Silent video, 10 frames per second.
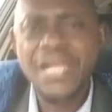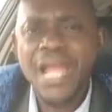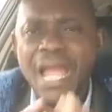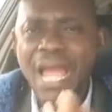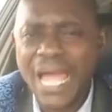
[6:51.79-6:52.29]

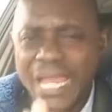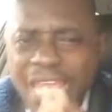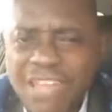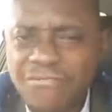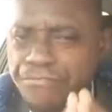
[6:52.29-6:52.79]
And
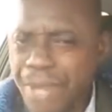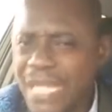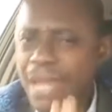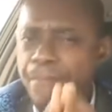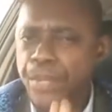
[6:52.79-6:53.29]
if
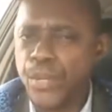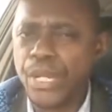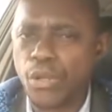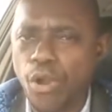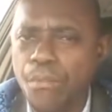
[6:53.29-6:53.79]

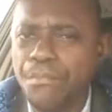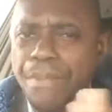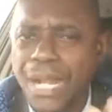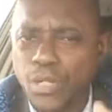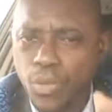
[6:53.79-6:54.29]
Bedeburi come
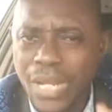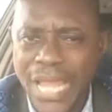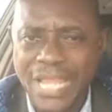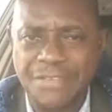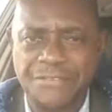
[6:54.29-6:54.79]
back to
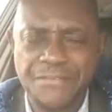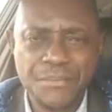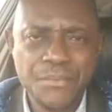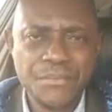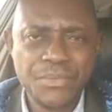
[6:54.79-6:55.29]
life,
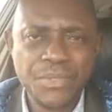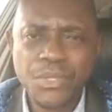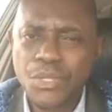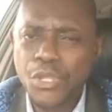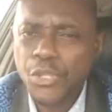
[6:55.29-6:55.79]

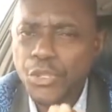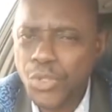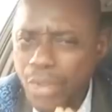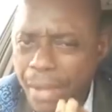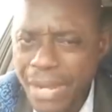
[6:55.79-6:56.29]
you
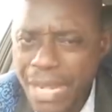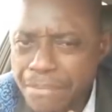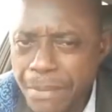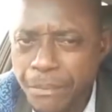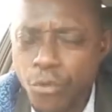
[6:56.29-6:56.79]
know how many
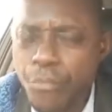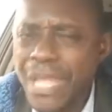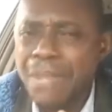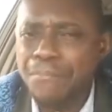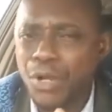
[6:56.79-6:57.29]
people will be
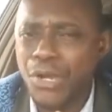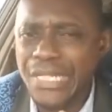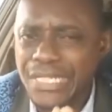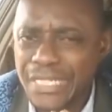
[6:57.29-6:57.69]
employed?